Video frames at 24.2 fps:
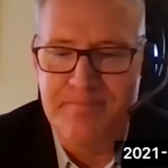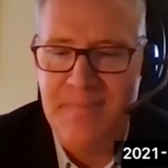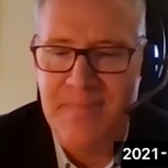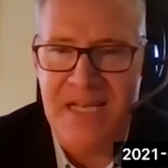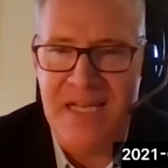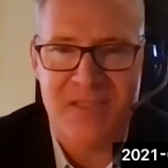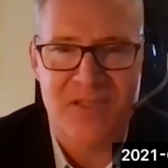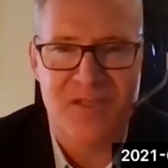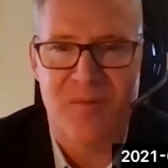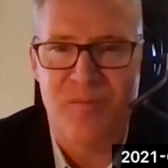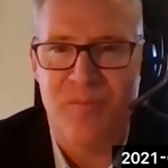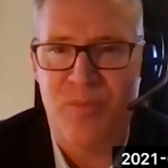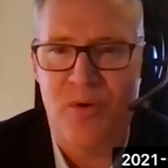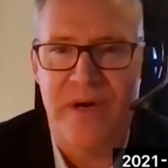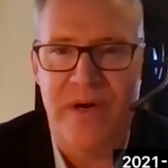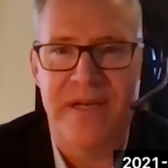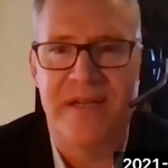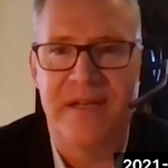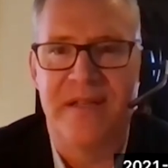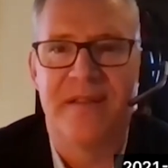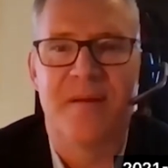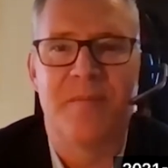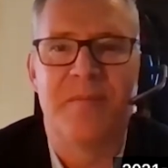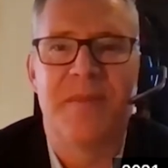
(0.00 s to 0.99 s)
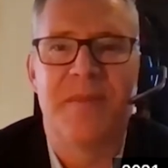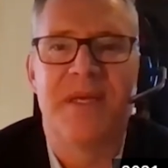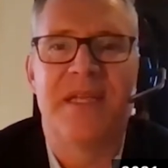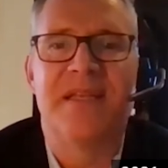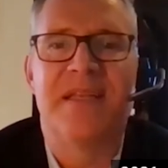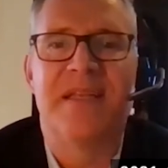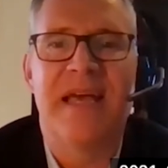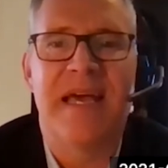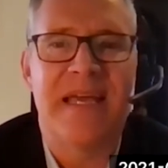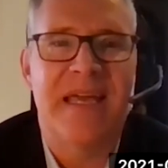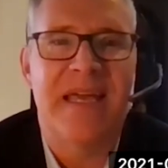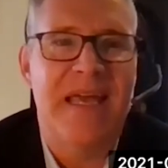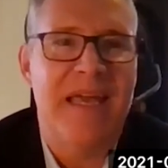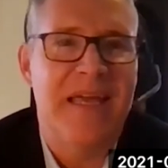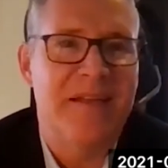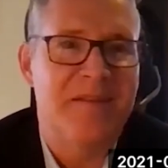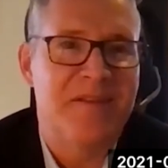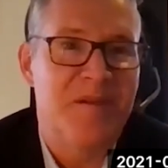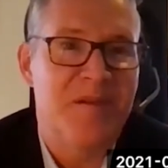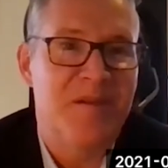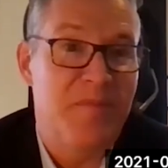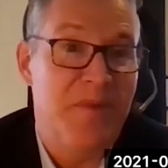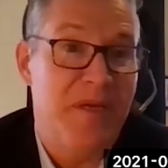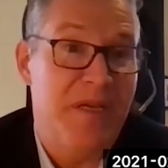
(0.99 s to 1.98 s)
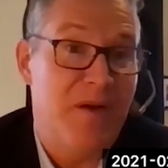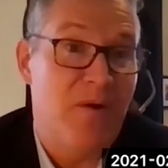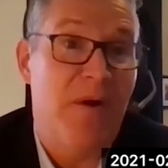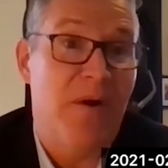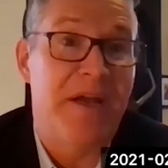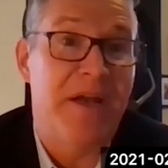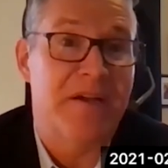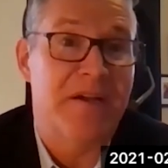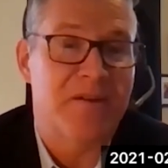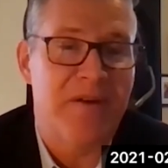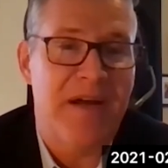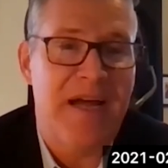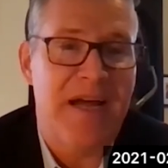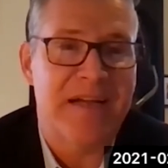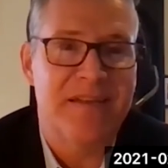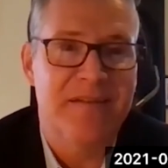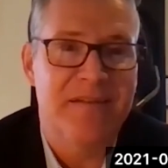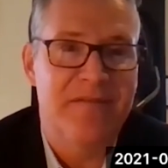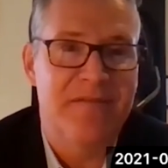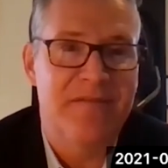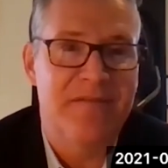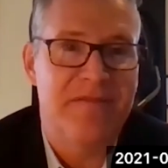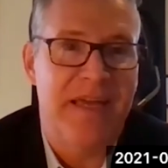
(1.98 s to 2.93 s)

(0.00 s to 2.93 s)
at some point in the mid-decade to be quite attractive.